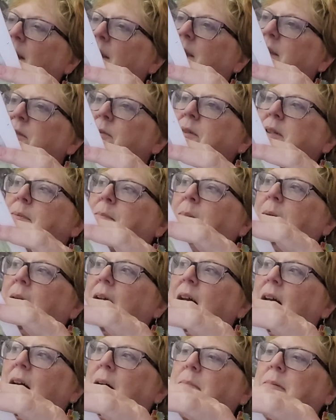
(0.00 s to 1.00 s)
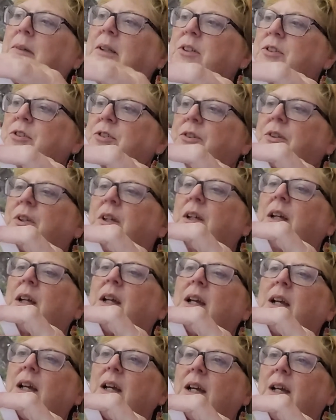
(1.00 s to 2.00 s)
This was published
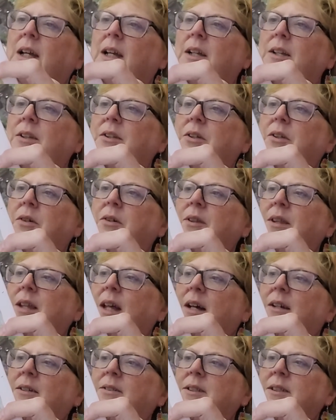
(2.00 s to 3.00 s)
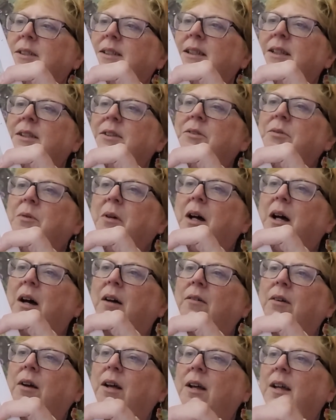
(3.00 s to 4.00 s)
in
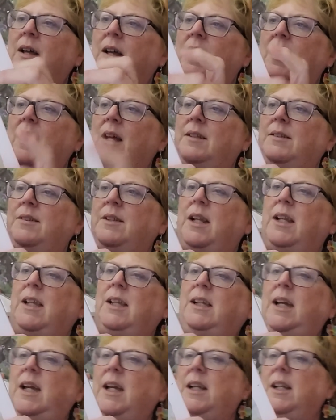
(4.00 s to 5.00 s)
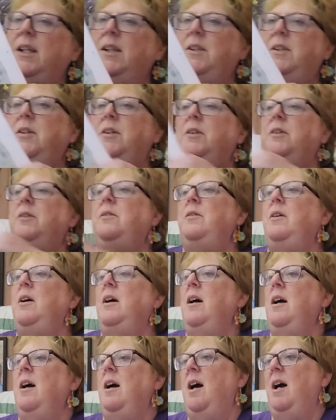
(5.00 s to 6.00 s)
2012. Dedicated to
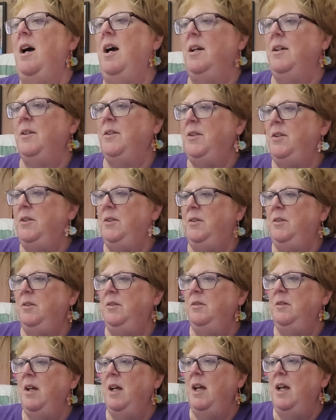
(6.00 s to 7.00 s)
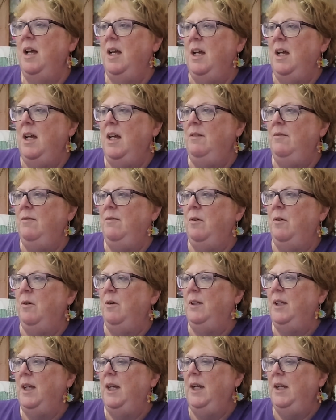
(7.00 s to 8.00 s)
our 2- and
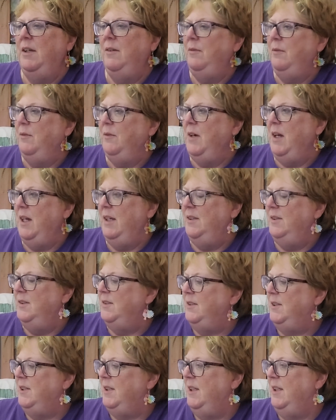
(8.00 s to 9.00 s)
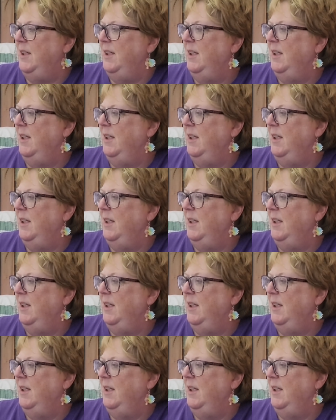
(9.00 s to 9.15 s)
4-legged friends.